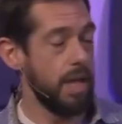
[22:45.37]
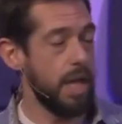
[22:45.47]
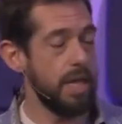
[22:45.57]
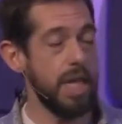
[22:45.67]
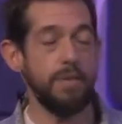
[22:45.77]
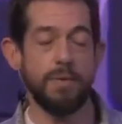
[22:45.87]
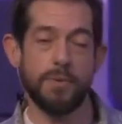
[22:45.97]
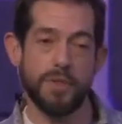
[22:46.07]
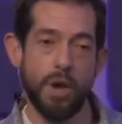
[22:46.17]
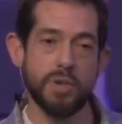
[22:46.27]
And even
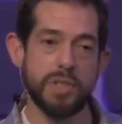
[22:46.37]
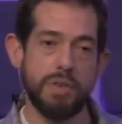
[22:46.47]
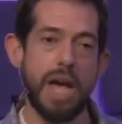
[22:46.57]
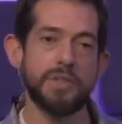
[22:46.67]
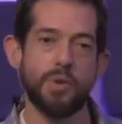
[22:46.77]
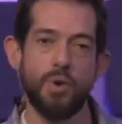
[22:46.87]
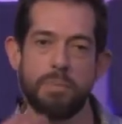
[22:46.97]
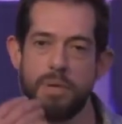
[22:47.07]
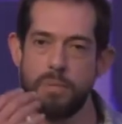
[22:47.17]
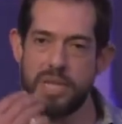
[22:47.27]
for those of us who have
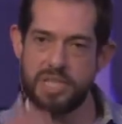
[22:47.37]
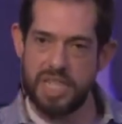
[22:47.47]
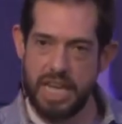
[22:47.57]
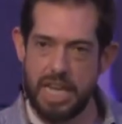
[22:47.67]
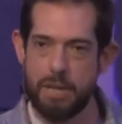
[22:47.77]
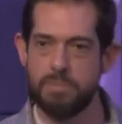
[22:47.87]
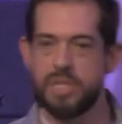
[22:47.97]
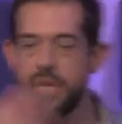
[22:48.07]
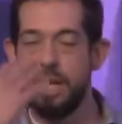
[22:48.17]
been redeemed